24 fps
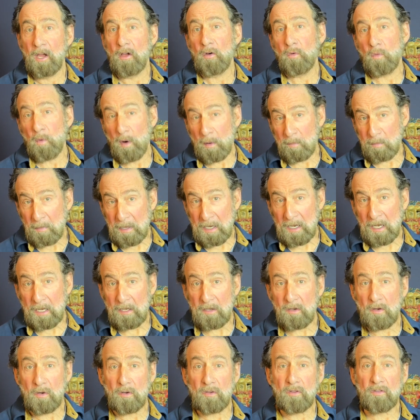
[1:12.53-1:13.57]
One minute
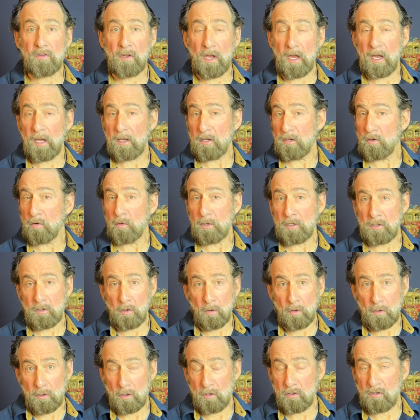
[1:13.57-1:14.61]
you're saying you
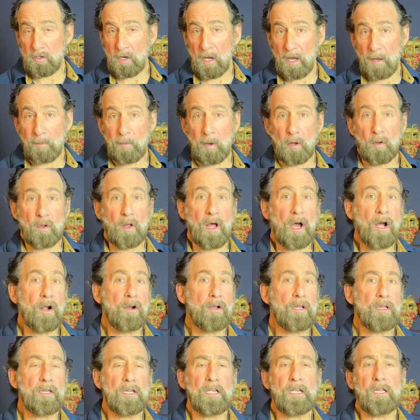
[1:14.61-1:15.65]
adore your job
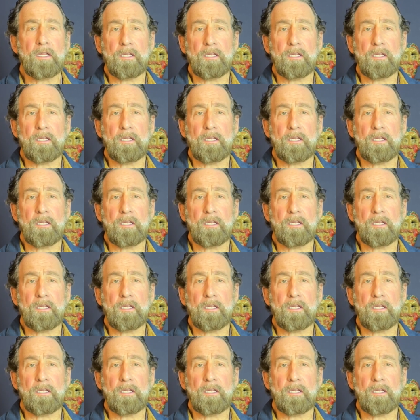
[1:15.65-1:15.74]
wholeheartedly,